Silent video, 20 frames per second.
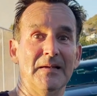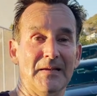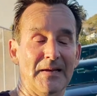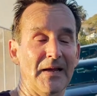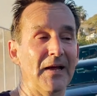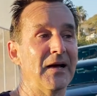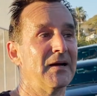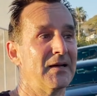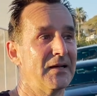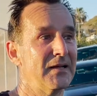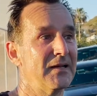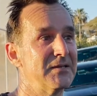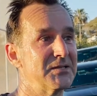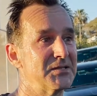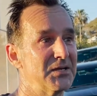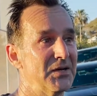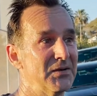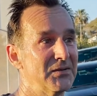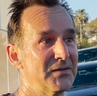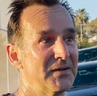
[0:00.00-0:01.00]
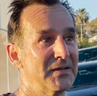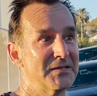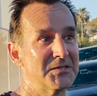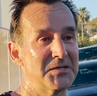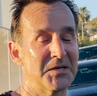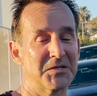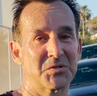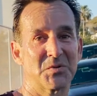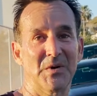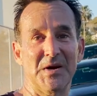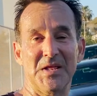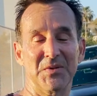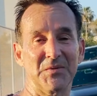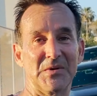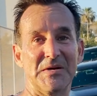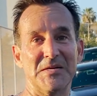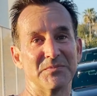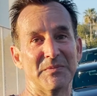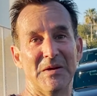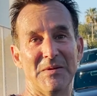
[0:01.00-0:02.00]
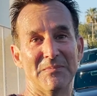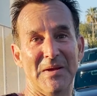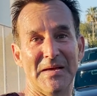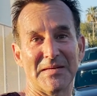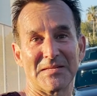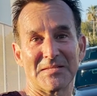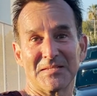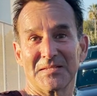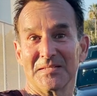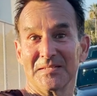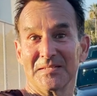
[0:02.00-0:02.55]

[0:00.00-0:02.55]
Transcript: Yeah, so 6:23 is my best.